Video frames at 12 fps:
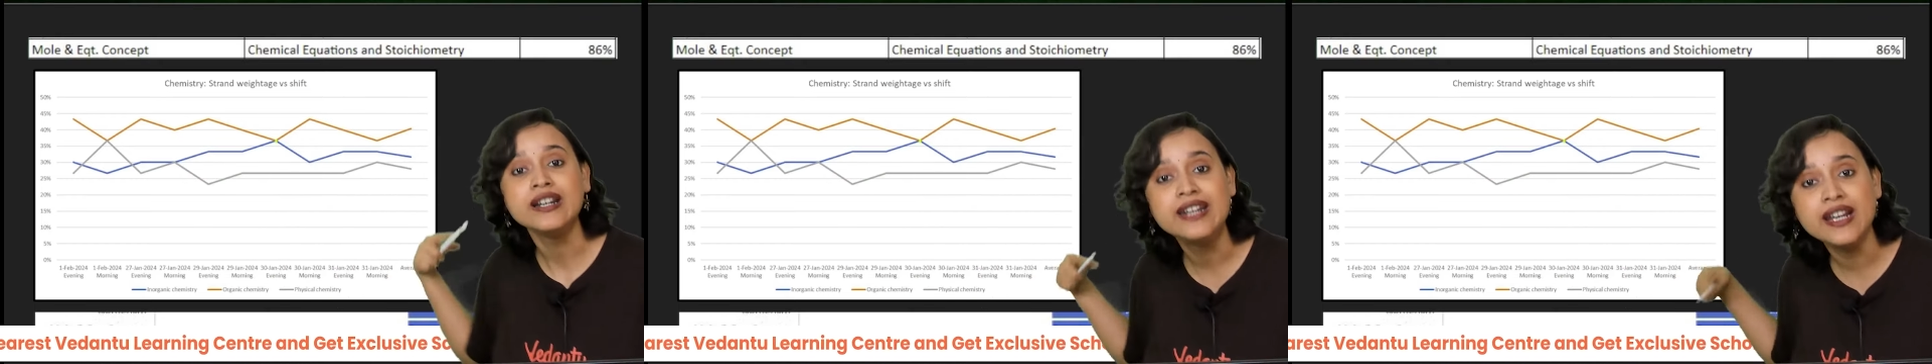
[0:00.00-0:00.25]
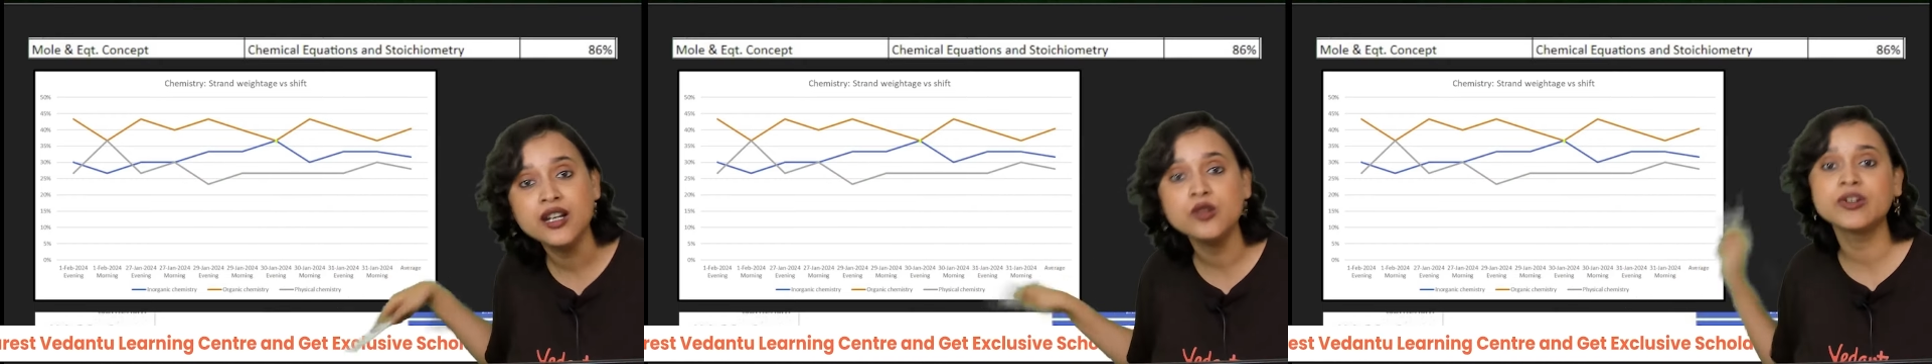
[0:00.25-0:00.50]

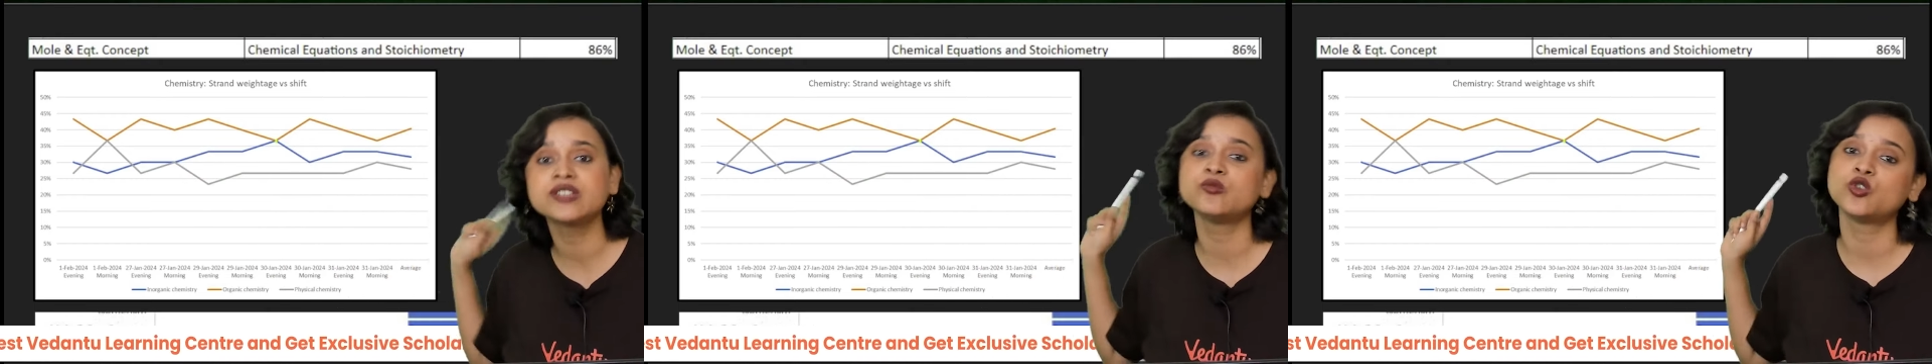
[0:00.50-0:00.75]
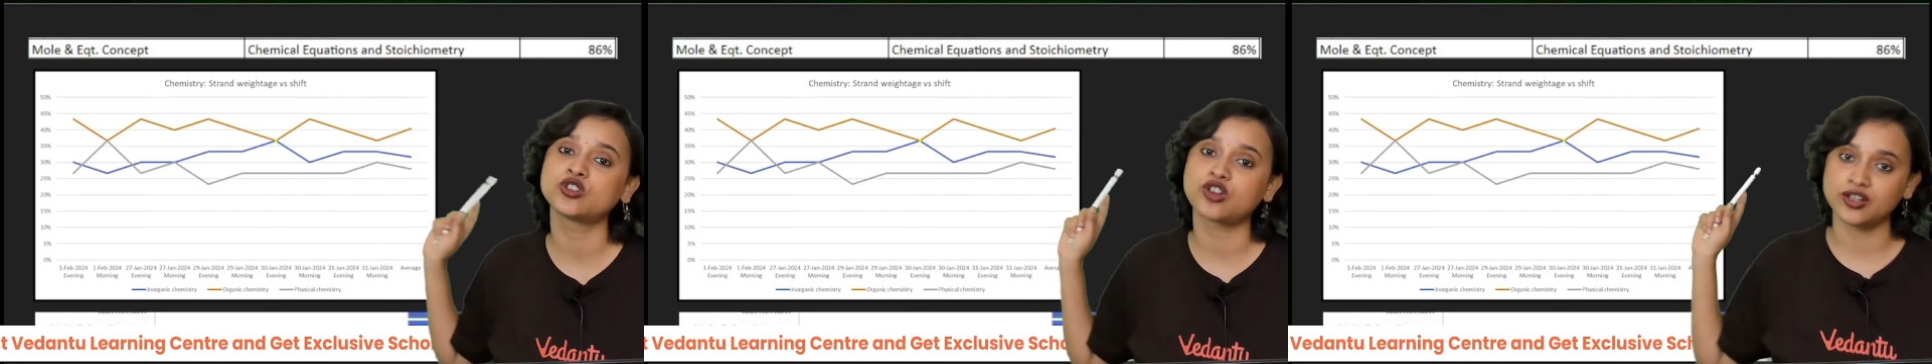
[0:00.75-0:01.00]
deal with
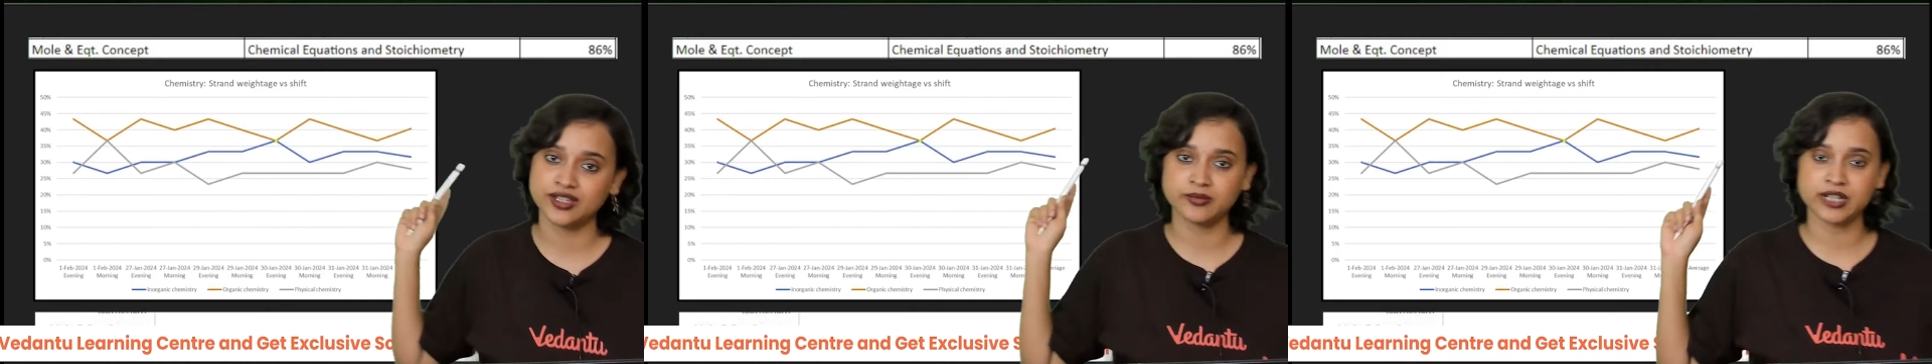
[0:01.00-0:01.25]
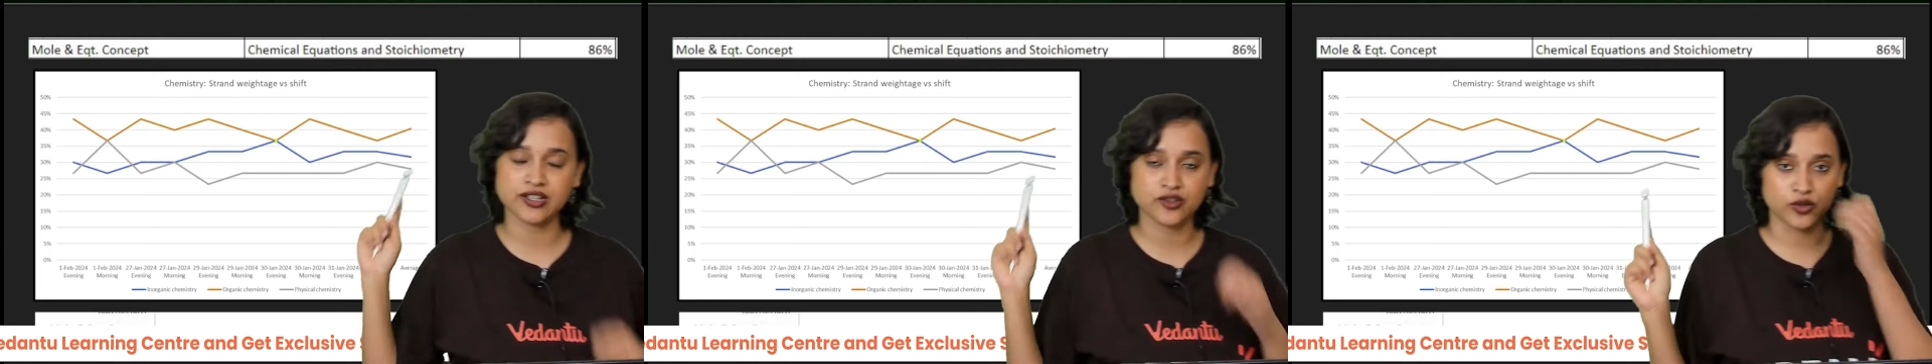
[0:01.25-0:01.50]
mole
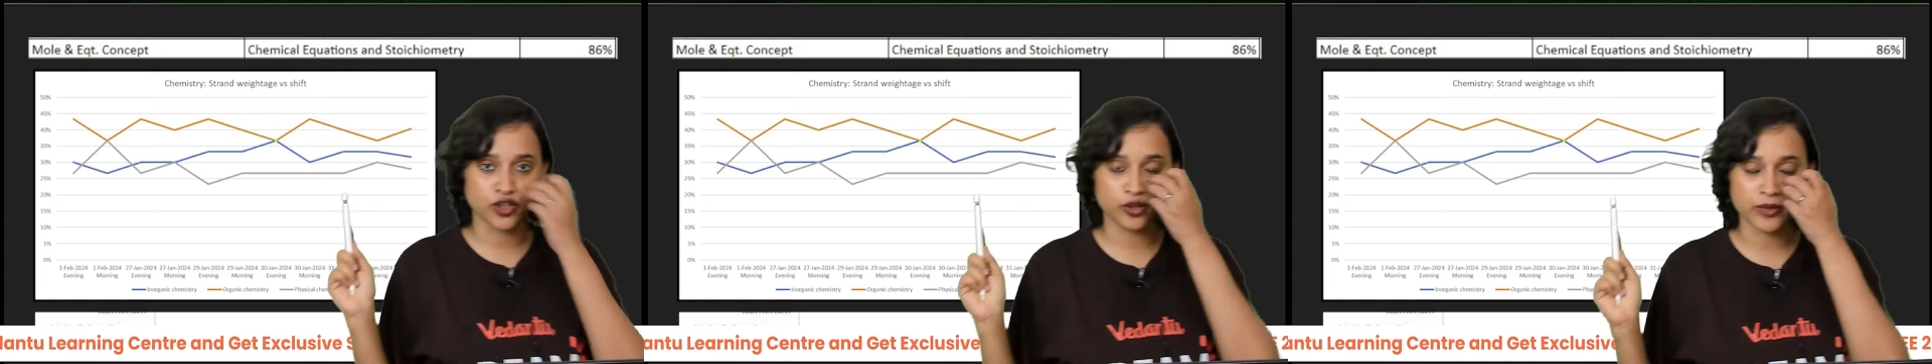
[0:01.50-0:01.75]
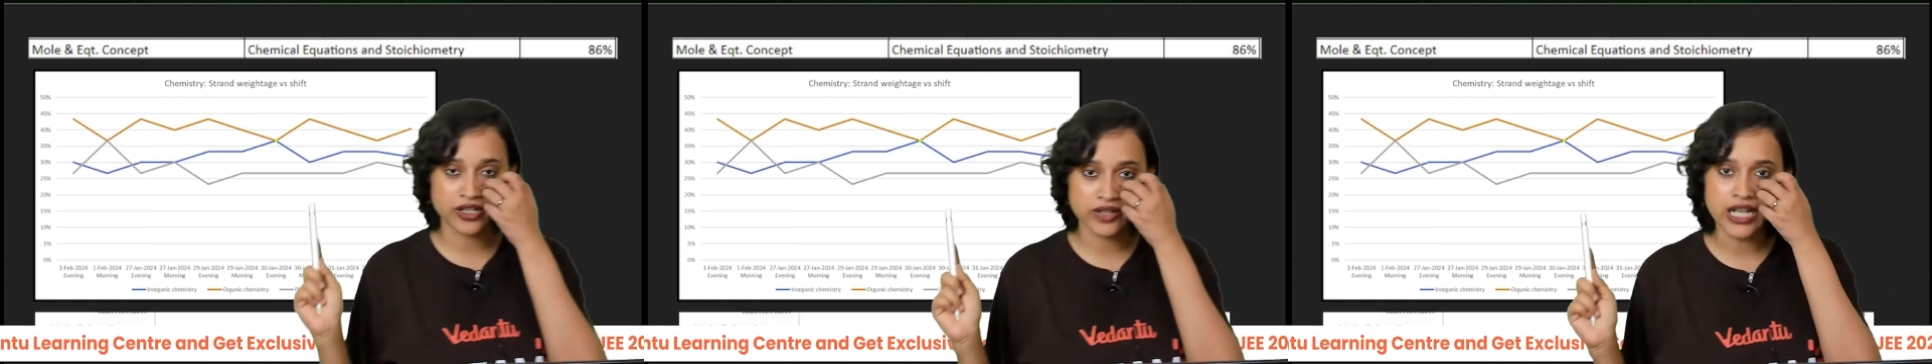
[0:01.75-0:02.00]
concept and
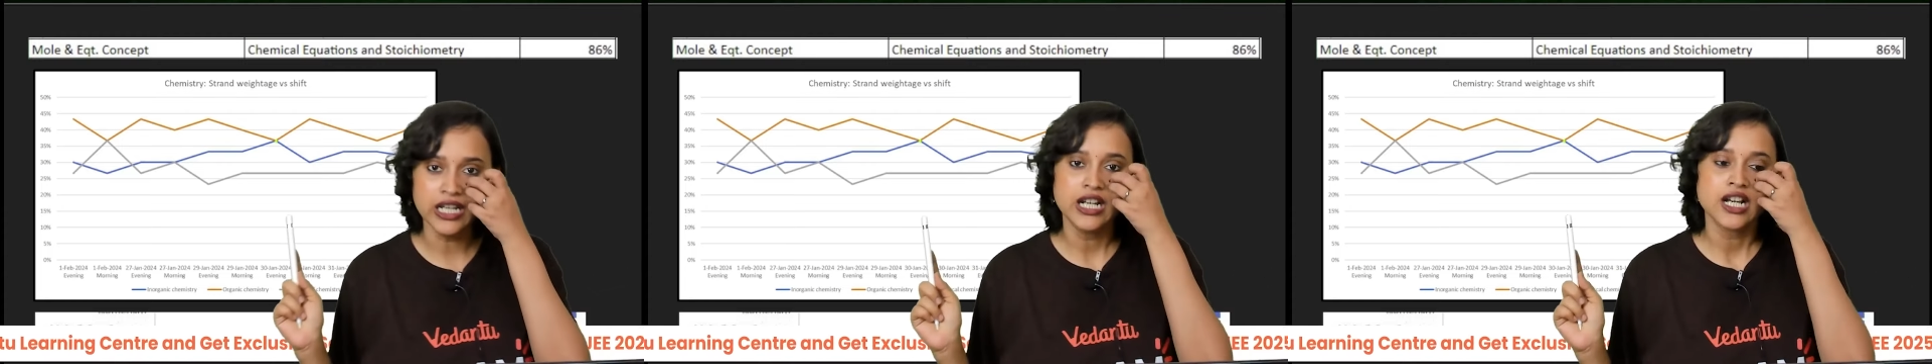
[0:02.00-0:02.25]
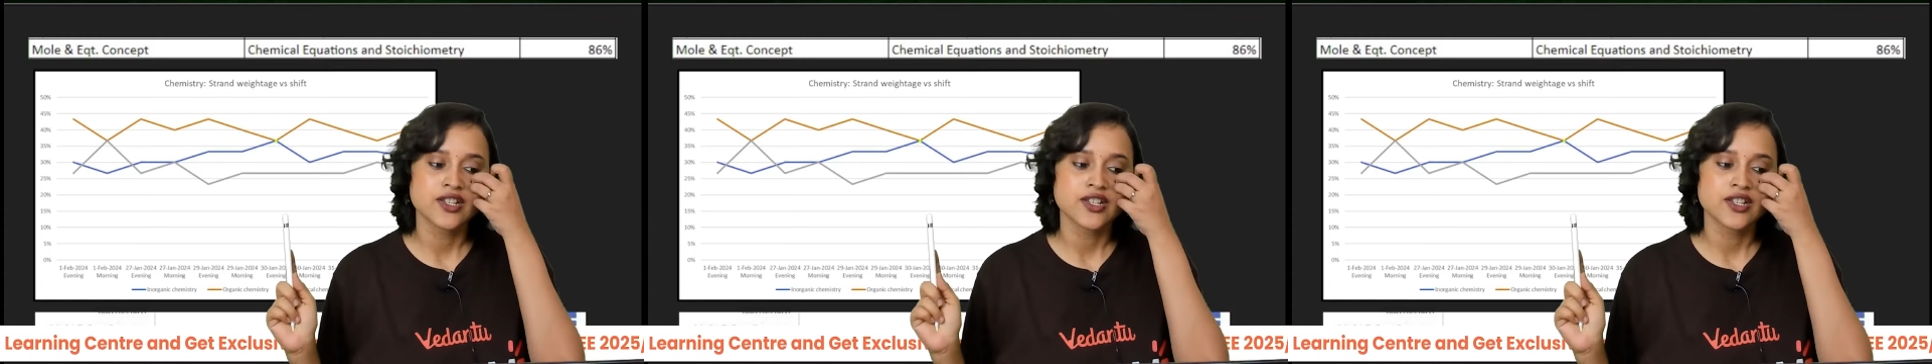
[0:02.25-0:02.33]
stoichiometry.